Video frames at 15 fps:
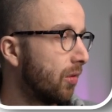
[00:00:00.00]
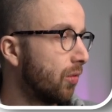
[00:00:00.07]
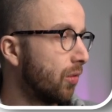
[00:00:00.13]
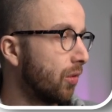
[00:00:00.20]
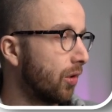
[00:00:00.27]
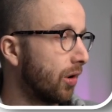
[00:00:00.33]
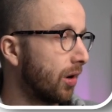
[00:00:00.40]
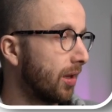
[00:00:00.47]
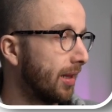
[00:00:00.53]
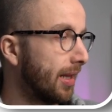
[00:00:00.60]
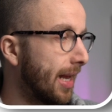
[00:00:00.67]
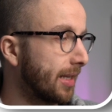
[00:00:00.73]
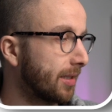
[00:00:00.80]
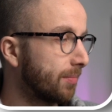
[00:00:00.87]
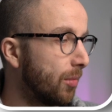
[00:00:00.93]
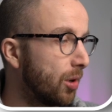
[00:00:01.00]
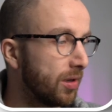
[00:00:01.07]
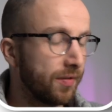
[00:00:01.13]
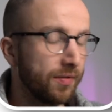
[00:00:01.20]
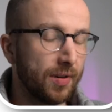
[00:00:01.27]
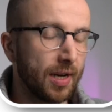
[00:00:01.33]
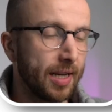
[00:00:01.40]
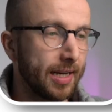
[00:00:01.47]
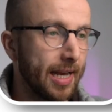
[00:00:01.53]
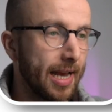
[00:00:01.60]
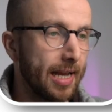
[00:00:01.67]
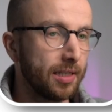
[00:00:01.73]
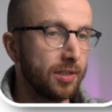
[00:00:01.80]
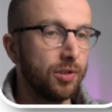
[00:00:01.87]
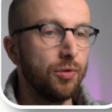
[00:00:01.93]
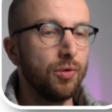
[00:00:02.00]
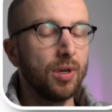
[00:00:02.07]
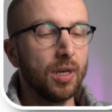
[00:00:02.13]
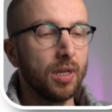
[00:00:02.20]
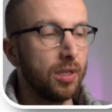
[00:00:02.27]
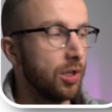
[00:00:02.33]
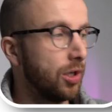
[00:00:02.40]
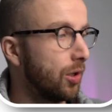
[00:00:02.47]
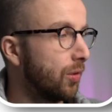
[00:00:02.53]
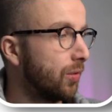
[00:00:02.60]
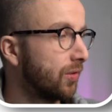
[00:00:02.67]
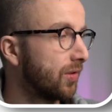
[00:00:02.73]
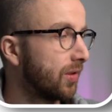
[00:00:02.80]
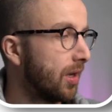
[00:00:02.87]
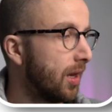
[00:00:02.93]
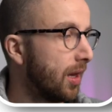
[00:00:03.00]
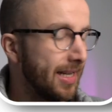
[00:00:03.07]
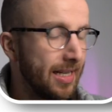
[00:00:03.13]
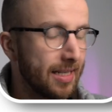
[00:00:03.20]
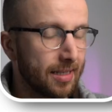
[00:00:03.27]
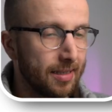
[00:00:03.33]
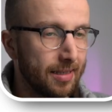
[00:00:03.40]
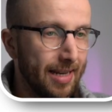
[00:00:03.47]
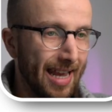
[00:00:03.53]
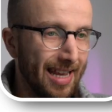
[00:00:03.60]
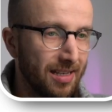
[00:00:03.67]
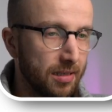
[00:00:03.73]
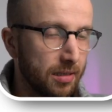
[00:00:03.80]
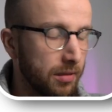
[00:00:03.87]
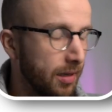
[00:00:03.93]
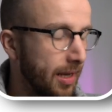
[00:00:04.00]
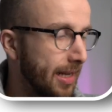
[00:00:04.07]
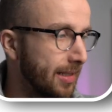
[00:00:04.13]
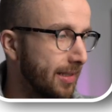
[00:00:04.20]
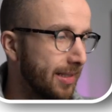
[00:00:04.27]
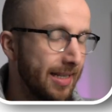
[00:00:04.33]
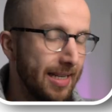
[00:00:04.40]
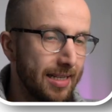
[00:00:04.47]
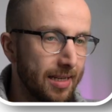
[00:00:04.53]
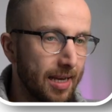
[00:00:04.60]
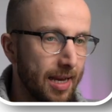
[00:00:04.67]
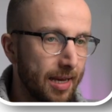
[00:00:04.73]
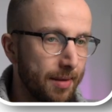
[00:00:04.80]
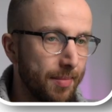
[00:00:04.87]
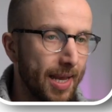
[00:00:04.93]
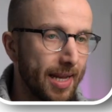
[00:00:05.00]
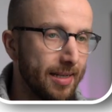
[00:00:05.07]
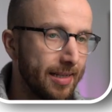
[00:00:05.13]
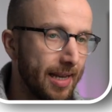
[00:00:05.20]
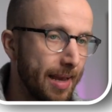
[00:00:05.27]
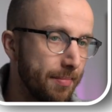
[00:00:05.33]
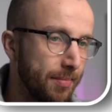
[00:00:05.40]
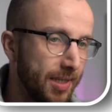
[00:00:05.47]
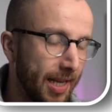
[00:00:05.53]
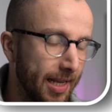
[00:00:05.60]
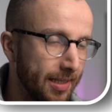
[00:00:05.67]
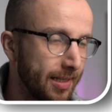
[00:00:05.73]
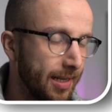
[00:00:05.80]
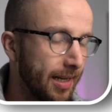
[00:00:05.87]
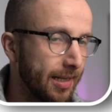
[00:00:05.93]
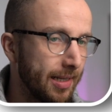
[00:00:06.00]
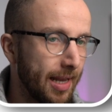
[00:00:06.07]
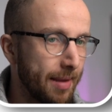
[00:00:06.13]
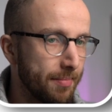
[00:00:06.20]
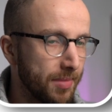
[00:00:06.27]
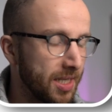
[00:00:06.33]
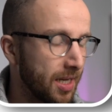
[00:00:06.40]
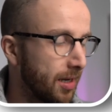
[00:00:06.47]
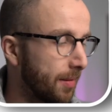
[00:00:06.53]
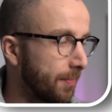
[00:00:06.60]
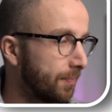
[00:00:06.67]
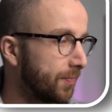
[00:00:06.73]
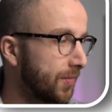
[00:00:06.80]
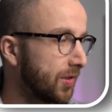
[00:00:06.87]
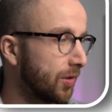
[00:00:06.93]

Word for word: or last modified at, you can use seed date and C time and M date and M time.